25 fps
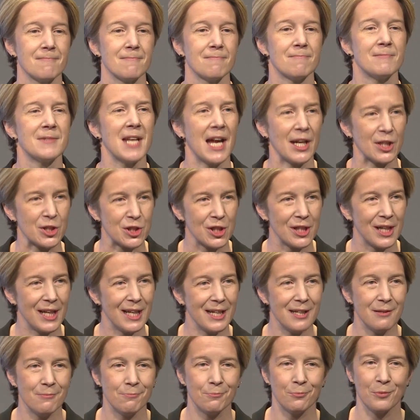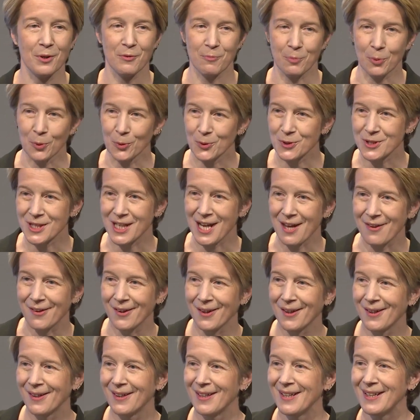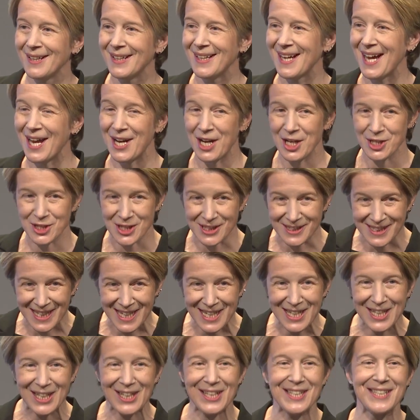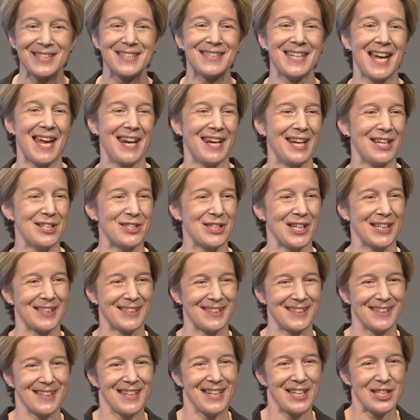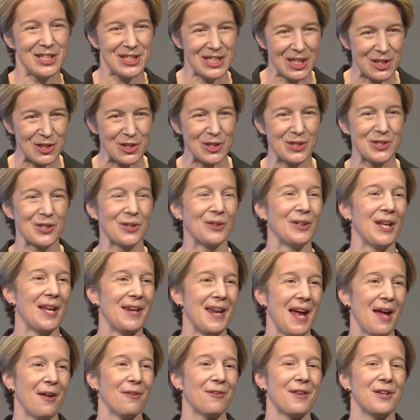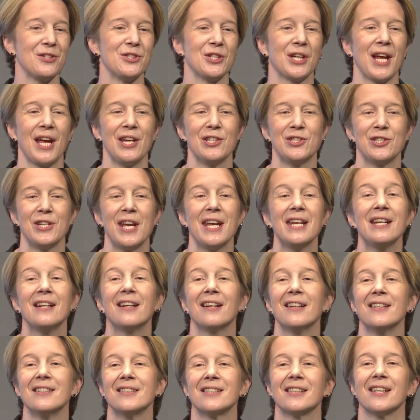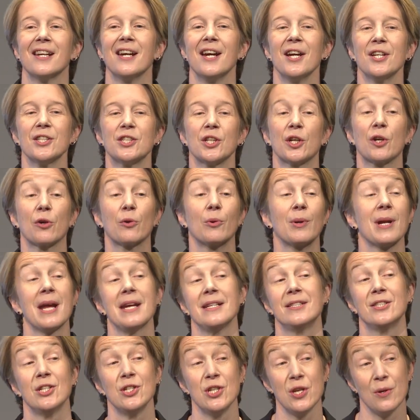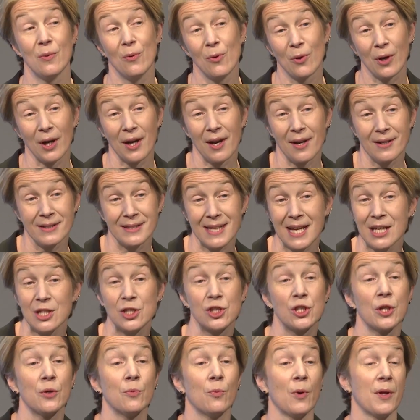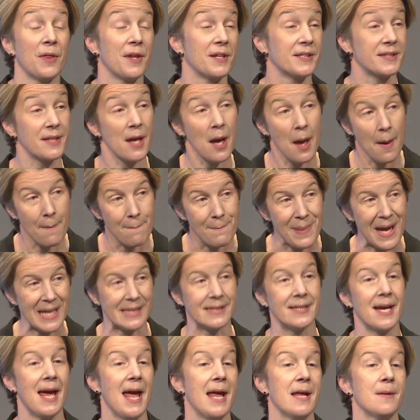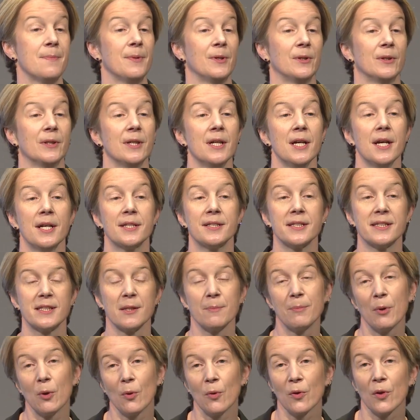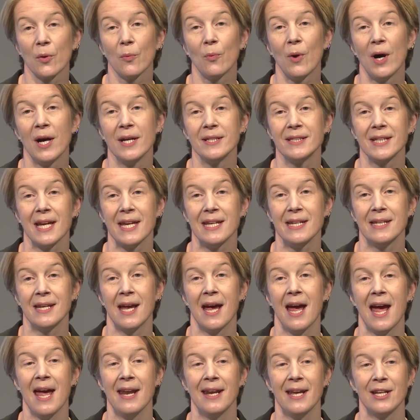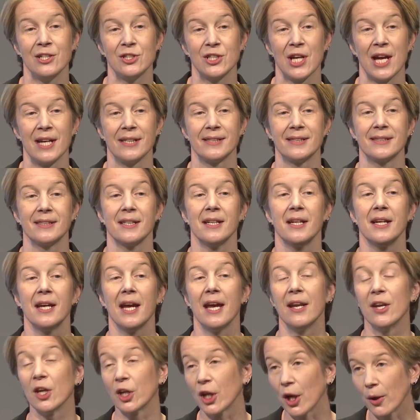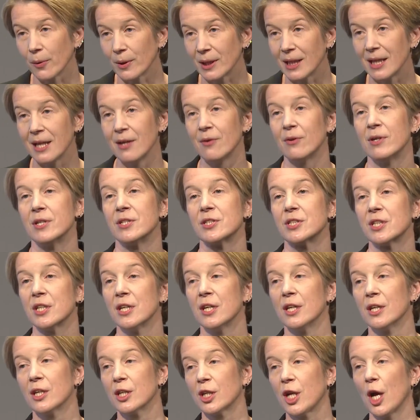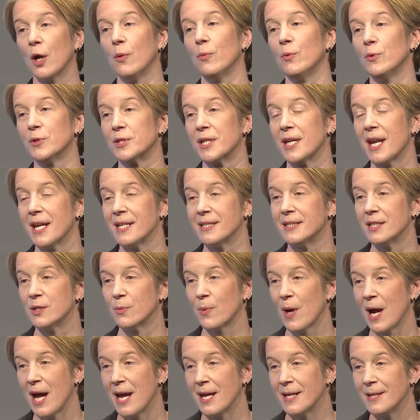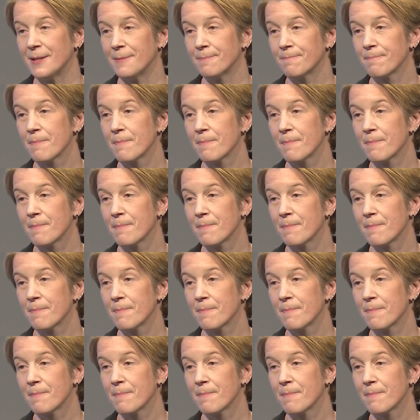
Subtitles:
Nationally, we've brought together NHS England, NHS Digital and Health Education England to create a new organisation, one that's better able to support the wider NHS in a coherent, coordinated way.